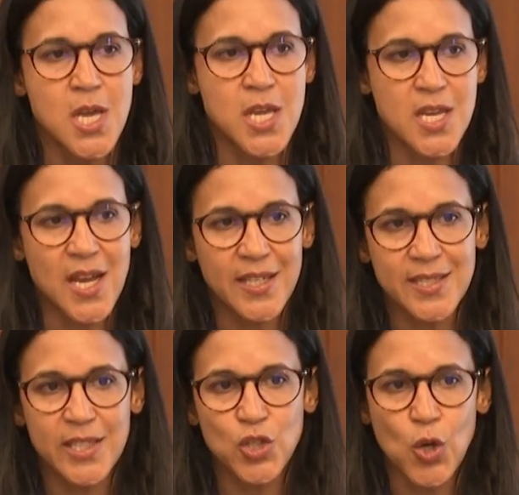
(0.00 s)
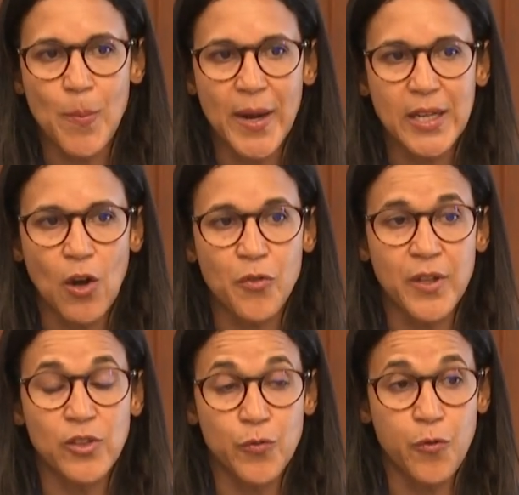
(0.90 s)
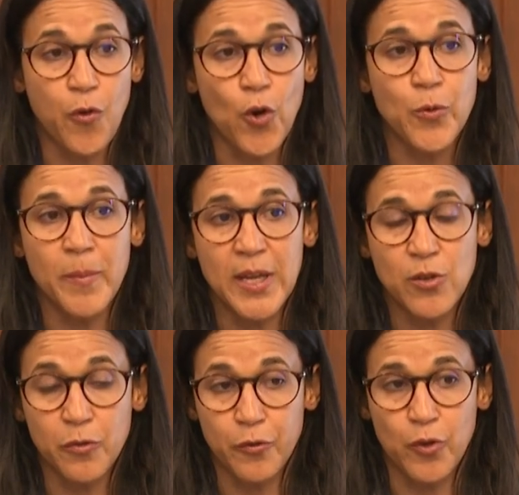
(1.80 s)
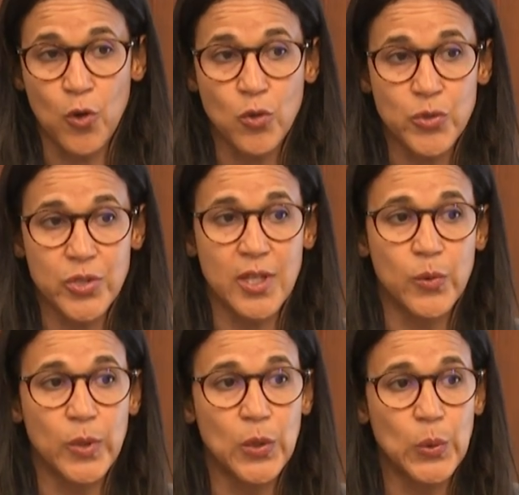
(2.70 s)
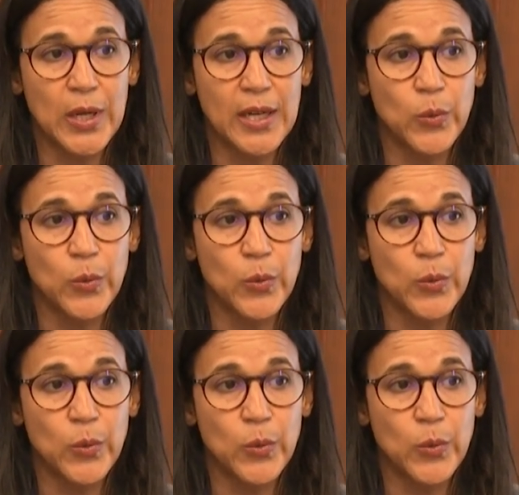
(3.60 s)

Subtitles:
Here is the summary of the 4 major flows that we look at.